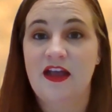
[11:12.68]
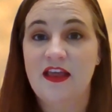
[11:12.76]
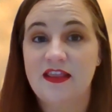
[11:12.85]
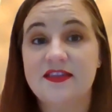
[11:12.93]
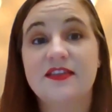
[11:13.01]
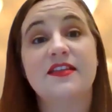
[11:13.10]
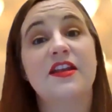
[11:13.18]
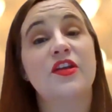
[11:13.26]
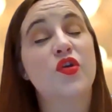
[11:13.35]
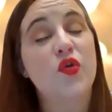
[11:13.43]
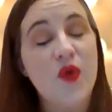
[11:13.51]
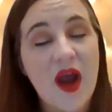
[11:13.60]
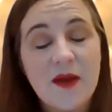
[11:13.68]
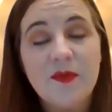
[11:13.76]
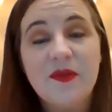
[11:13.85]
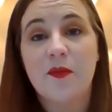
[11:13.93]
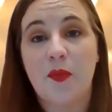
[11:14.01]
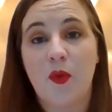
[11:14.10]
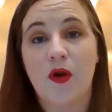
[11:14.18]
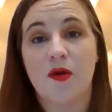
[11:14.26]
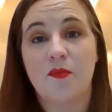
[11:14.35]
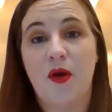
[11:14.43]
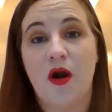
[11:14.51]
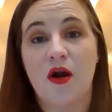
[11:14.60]
This is an incredibly
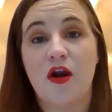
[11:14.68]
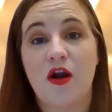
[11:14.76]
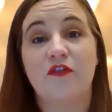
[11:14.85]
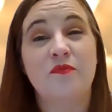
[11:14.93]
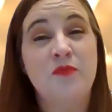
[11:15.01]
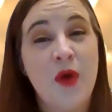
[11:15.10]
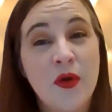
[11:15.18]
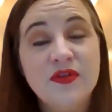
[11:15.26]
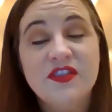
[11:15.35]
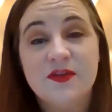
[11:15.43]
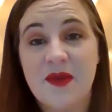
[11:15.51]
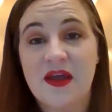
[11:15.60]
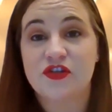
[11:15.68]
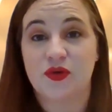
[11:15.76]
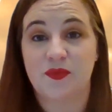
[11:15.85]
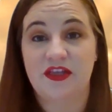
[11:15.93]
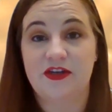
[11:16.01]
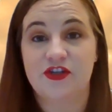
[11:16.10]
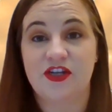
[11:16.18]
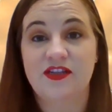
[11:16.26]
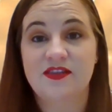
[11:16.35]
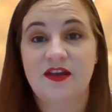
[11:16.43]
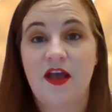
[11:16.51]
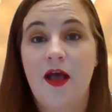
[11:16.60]
important part of most major
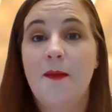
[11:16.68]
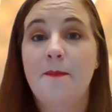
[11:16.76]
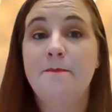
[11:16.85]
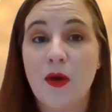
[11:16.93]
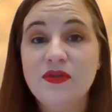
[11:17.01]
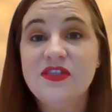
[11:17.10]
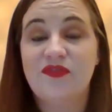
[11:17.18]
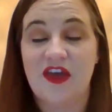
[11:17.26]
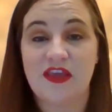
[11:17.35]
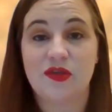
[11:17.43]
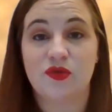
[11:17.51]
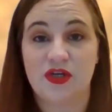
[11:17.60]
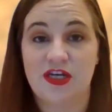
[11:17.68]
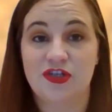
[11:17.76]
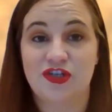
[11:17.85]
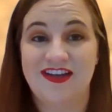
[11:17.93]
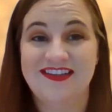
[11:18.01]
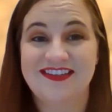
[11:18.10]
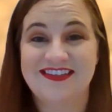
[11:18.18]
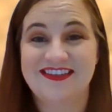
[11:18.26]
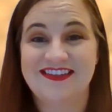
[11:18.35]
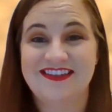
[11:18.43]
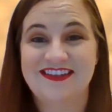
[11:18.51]
religions, most faith traditions.